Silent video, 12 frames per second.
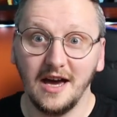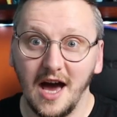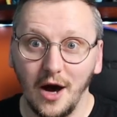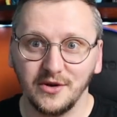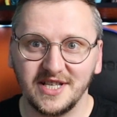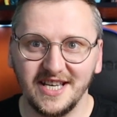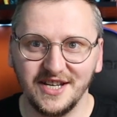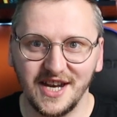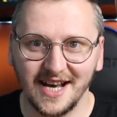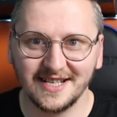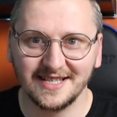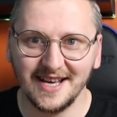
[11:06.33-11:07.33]
I will see you
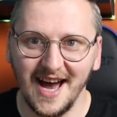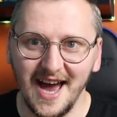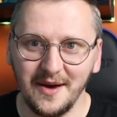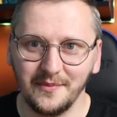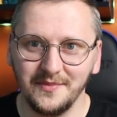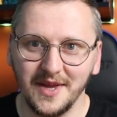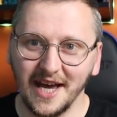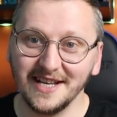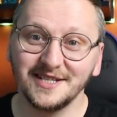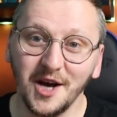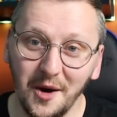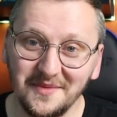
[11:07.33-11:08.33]
next time in
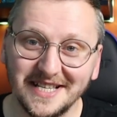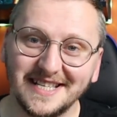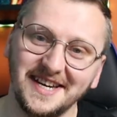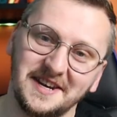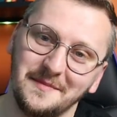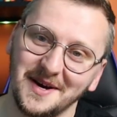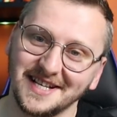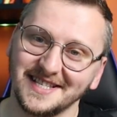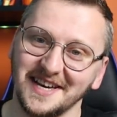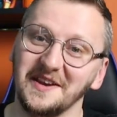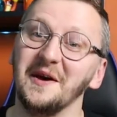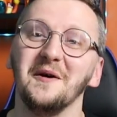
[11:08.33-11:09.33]
Tommy's Dynamax
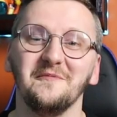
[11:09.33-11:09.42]
Den.